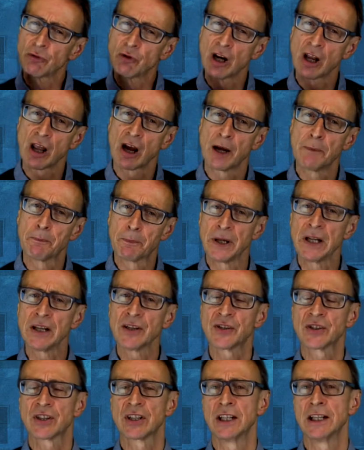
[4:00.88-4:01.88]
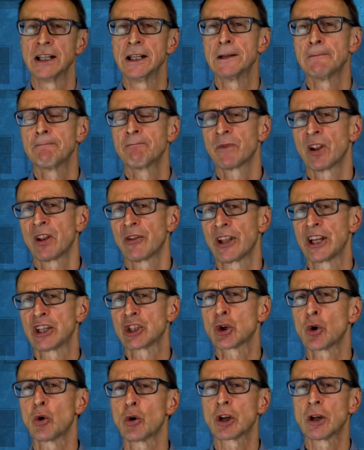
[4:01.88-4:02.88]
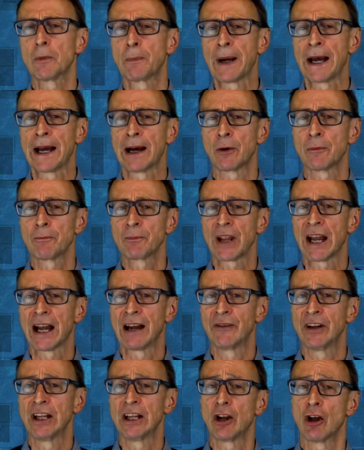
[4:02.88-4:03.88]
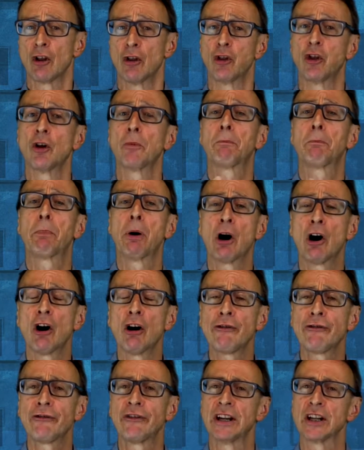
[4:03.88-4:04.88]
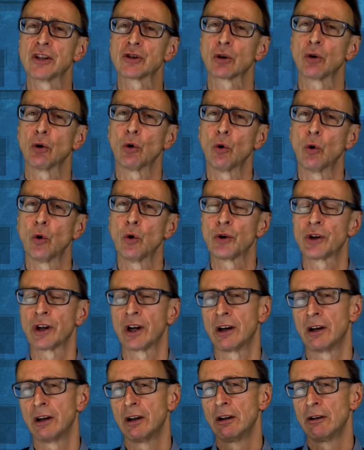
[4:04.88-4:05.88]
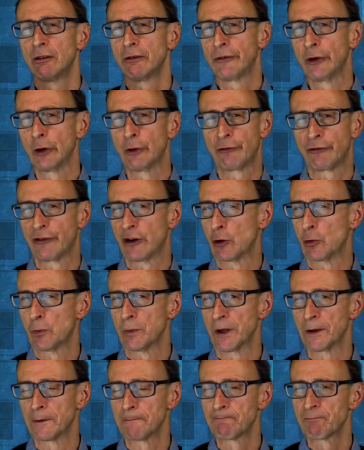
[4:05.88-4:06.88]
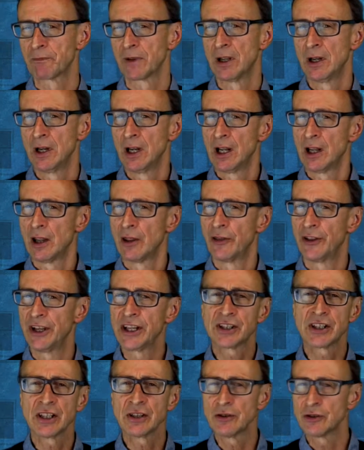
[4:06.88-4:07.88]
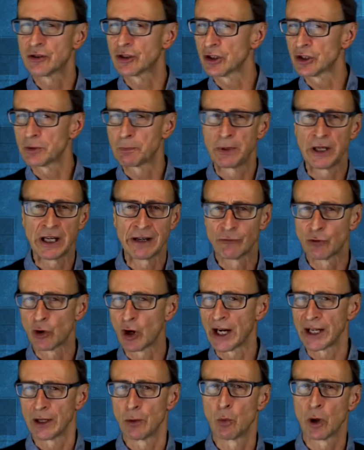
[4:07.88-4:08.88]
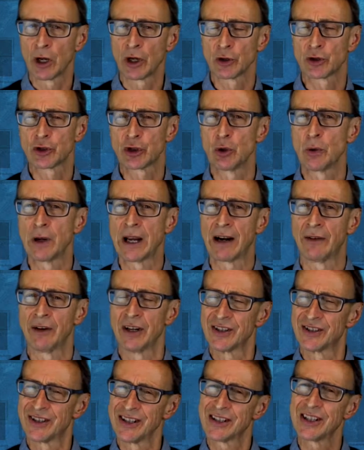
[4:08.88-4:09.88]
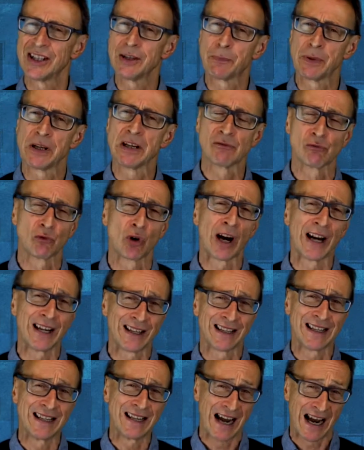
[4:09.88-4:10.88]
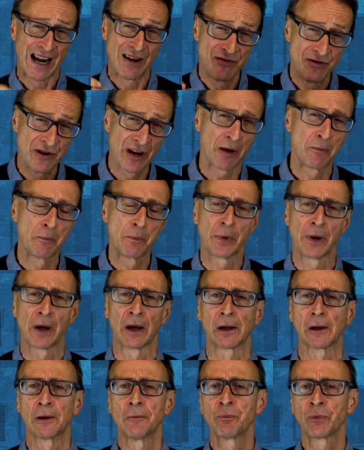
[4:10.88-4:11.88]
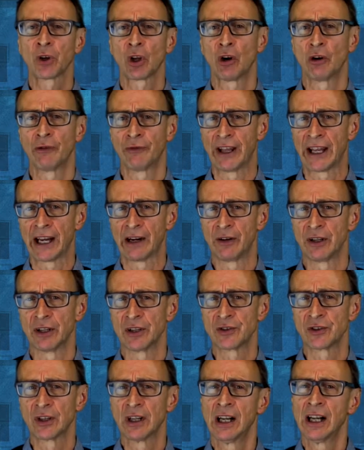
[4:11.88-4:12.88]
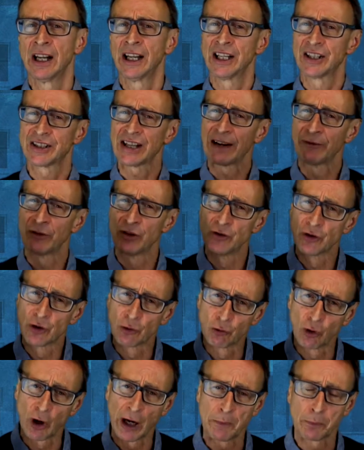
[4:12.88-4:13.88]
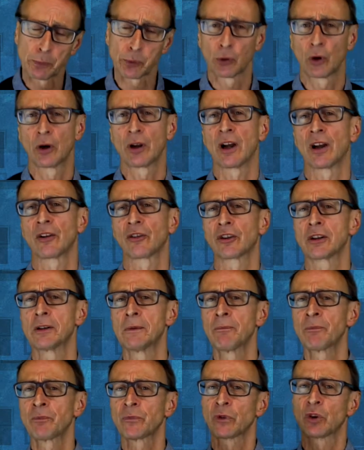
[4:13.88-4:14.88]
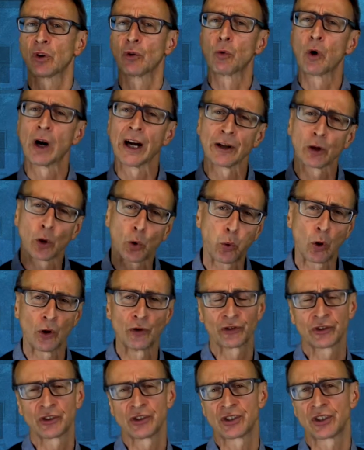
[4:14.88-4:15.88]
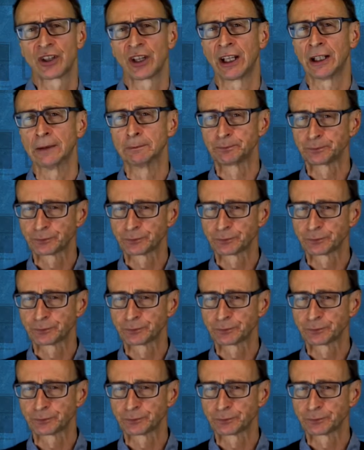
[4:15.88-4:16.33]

of reliability, they talk about having the perfect order fulfillment. This isn't just being right in one or two areas. This is being right in a number of areas. It's having the right product, the right quantity,